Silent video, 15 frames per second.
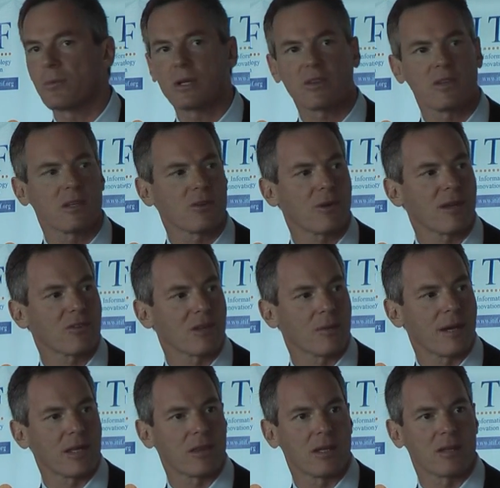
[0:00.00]
And what's interesting
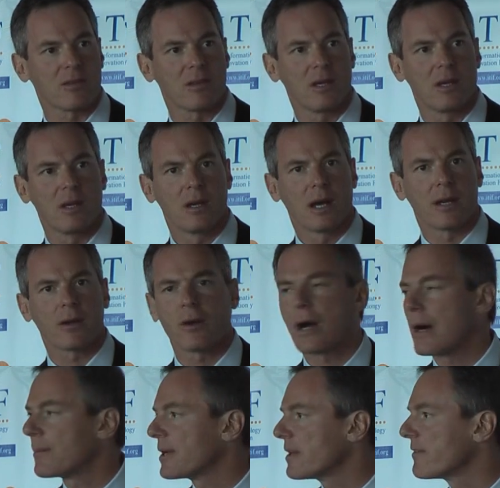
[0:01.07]
about this, I don't
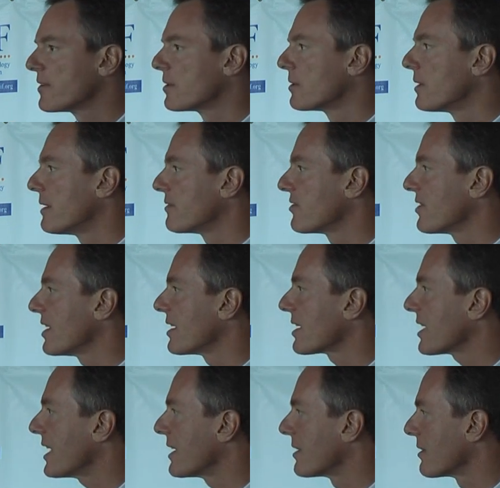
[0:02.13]
know how many of you have seen a
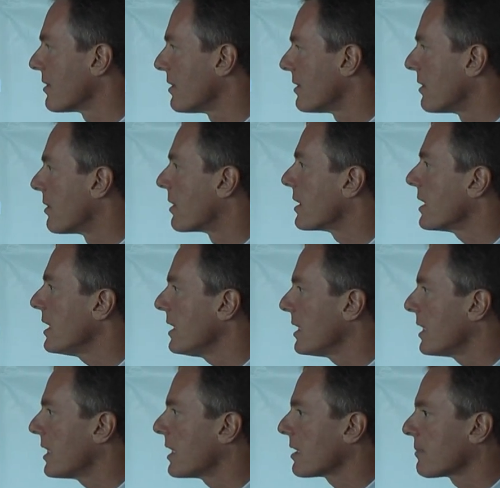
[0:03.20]
Kindle or
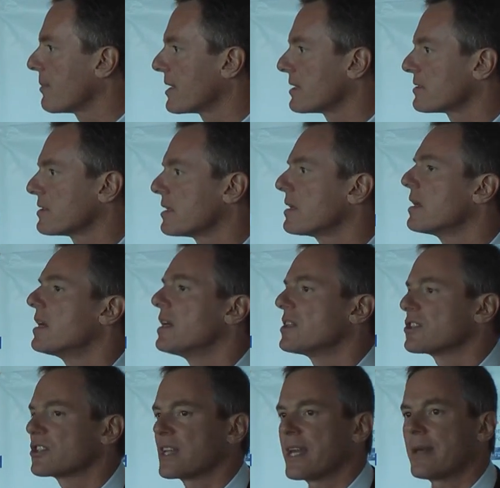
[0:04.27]
e-ink, but it's the
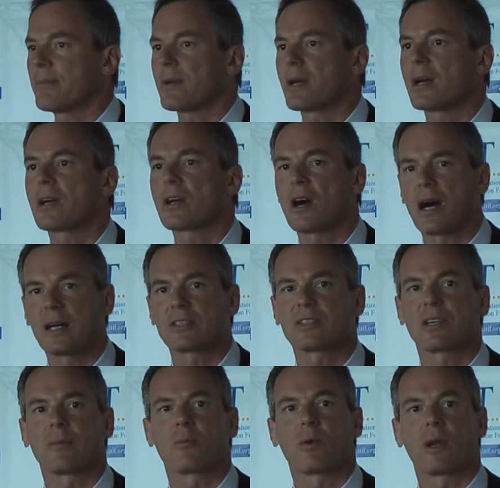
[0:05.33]
same
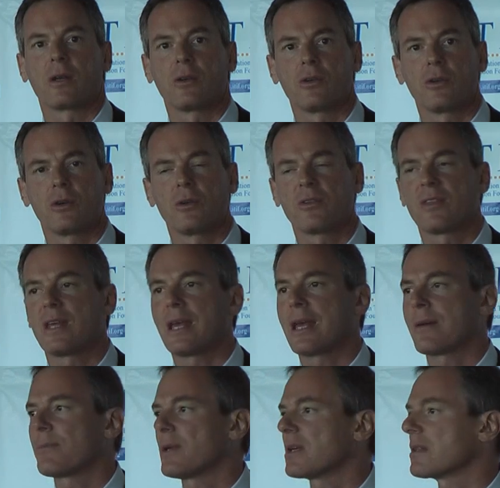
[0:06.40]
concept where you use
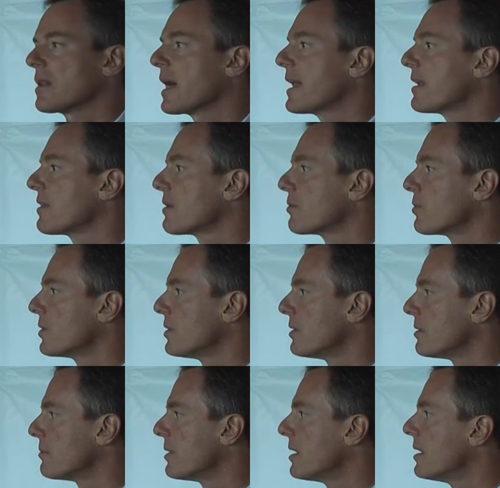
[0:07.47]
the ambient light in the
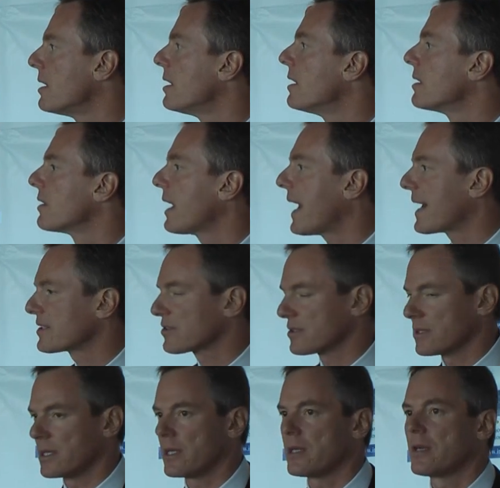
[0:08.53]
room to
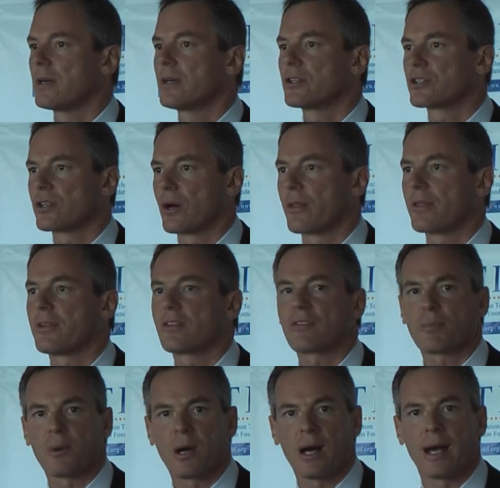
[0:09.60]
actually show the
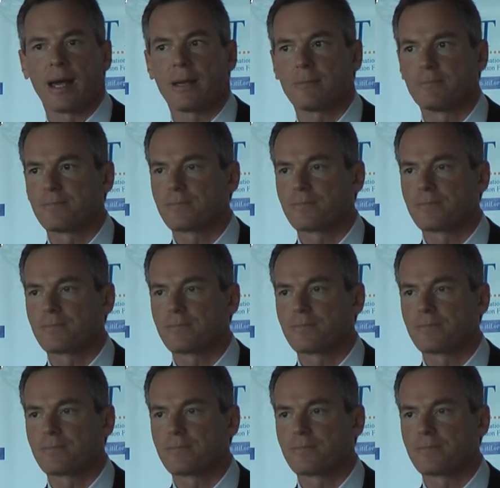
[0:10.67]
display.